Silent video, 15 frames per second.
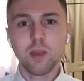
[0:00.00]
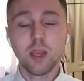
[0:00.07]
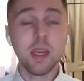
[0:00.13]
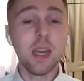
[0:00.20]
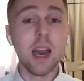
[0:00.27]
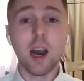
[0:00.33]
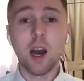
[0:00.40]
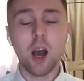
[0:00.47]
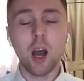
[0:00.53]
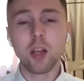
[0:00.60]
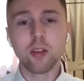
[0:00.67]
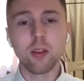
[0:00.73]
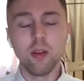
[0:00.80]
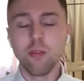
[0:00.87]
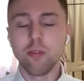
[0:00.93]
Yeah,
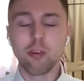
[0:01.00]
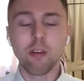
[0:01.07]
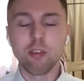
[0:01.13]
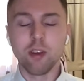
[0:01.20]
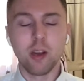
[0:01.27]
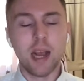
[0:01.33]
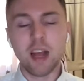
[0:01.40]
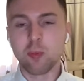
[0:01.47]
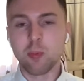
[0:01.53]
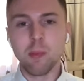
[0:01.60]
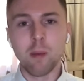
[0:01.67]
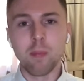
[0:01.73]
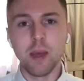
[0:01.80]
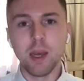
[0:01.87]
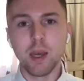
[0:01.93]
Forever Young has to be
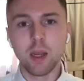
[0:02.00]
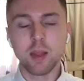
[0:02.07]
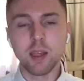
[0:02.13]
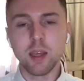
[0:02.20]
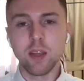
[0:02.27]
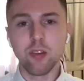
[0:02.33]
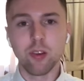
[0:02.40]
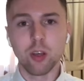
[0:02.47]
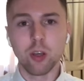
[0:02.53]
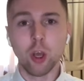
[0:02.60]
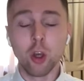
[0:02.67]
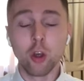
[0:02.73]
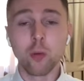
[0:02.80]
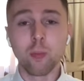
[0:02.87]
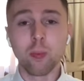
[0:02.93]
my pick. I think he's a
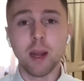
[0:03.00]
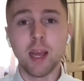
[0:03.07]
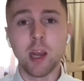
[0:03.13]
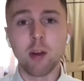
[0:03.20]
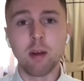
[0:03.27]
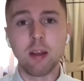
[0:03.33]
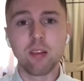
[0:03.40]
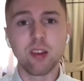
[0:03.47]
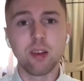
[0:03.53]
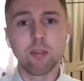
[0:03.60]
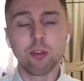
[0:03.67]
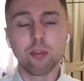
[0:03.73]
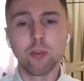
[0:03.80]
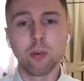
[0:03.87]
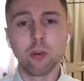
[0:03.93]
good player around
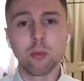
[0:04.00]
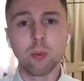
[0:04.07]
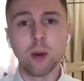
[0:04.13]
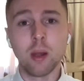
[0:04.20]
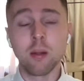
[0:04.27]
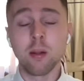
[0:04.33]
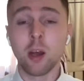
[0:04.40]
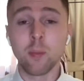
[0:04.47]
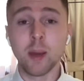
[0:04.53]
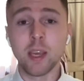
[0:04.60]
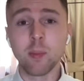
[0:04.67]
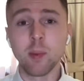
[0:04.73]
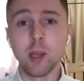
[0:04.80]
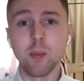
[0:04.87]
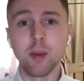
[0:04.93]
7-4 as well. I'd make
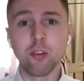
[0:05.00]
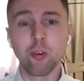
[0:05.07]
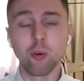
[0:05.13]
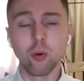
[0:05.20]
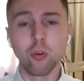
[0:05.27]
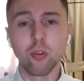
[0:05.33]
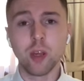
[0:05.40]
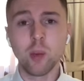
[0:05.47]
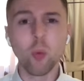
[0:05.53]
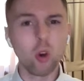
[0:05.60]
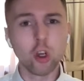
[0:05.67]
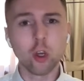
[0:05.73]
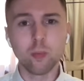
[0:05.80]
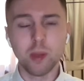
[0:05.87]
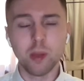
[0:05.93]
him a little bit shorter in what
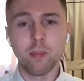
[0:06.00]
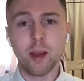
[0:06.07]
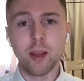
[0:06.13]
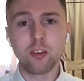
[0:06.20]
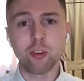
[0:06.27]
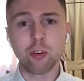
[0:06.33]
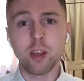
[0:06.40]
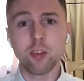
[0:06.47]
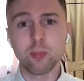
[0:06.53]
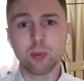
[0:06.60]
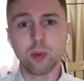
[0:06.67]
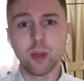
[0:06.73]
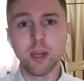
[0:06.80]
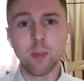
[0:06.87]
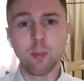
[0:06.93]
could be a match race
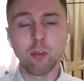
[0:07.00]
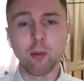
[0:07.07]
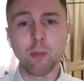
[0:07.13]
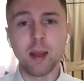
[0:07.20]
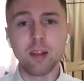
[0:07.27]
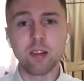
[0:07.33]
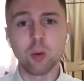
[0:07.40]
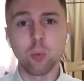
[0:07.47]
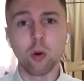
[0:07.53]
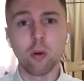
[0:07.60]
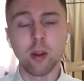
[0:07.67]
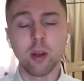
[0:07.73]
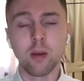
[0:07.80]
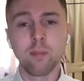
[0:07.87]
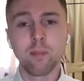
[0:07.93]
between him and Romantic
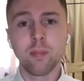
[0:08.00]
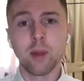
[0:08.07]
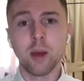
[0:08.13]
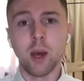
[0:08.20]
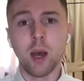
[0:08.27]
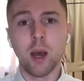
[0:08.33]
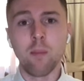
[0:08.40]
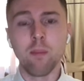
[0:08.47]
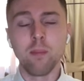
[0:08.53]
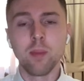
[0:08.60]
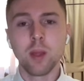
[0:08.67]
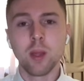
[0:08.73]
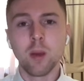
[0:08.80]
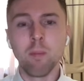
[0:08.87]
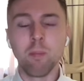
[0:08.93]
Warrior.
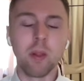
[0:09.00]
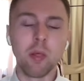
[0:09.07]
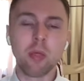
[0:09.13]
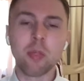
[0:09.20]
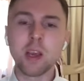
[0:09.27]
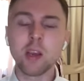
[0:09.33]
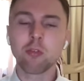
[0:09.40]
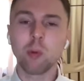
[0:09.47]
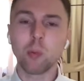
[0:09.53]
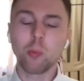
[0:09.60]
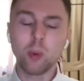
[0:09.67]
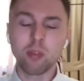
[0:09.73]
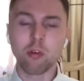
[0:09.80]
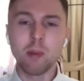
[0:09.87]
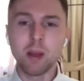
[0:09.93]
But the thing is,
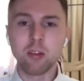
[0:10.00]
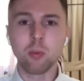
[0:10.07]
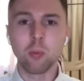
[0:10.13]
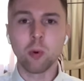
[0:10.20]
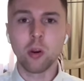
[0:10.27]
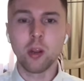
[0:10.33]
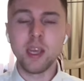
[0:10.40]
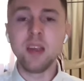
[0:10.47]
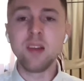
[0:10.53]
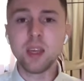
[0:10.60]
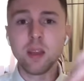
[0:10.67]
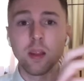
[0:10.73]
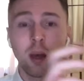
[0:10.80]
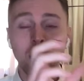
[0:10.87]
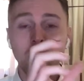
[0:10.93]
with Romantic Warrior, he's
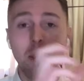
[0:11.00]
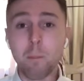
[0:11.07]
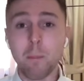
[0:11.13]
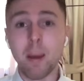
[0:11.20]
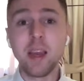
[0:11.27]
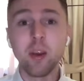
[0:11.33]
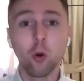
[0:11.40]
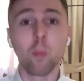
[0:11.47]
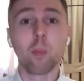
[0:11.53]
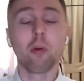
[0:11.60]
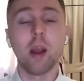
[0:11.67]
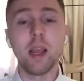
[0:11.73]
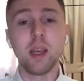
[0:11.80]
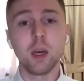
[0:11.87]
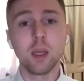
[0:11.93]
either make or
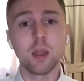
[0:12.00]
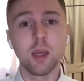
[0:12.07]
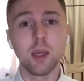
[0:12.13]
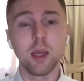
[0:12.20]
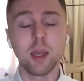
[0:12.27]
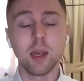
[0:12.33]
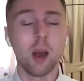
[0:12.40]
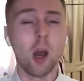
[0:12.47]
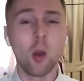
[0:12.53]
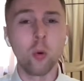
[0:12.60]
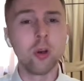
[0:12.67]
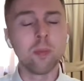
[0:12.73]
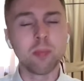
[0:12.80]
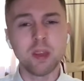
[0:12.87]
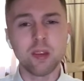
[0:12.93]
break, I think. I
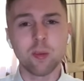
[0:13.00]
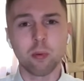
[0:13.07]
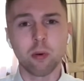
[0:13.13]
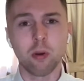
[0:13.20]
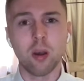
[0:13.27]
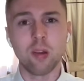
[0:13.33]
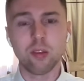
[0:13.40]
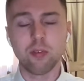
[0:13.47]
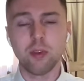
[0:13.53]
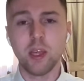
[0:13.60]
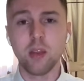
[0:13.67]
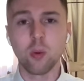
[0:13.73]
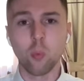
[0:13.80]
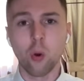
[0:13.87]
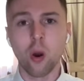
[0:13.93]
wouldn't be surprised if he
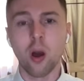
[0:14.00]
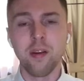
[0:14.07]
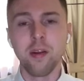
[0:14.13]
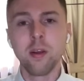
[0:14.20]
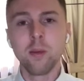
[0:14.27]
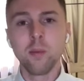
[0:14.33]
either won